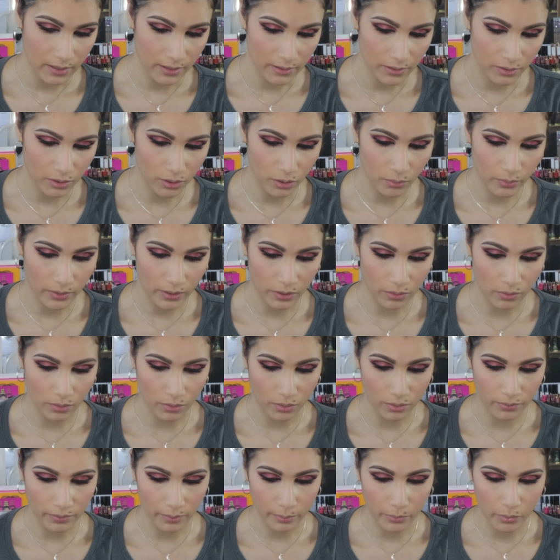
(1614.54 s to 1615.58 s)
I just don't want to go
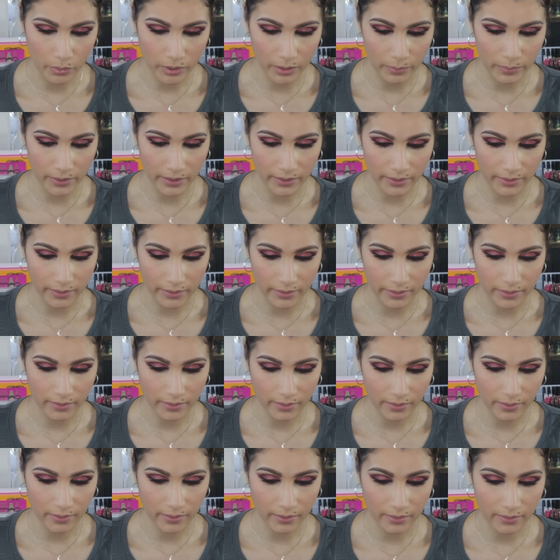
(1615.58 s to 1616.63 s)
overboard
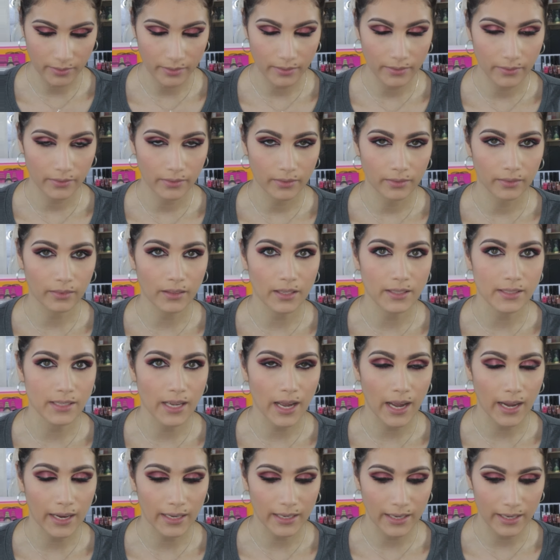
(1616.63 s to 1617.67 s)
because this
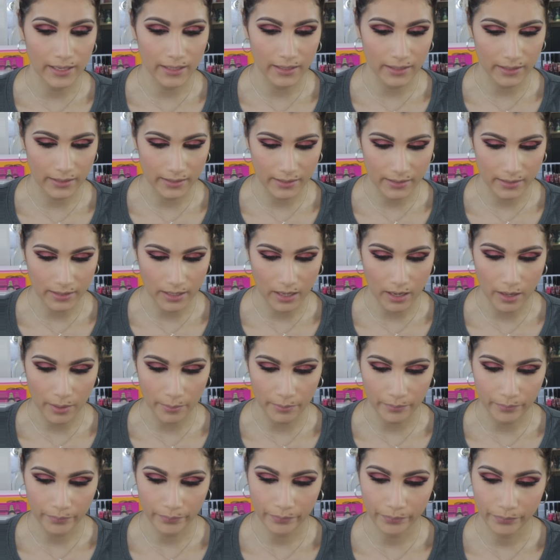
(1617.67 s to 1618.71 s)
highlight is
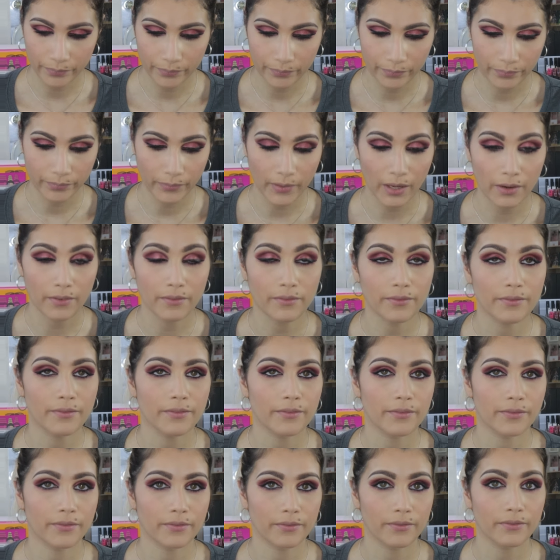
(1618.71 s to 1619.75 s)
um,
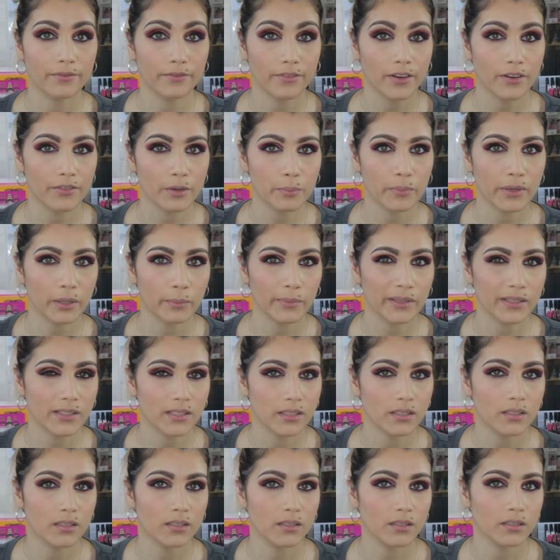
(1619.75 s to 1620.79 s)
very
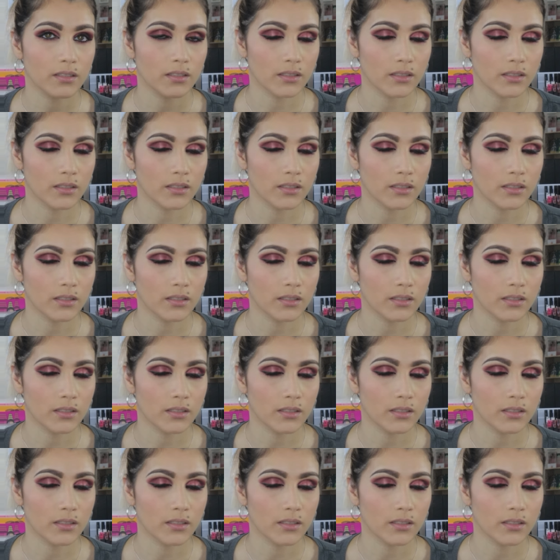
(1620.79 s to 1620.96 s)
pigmented.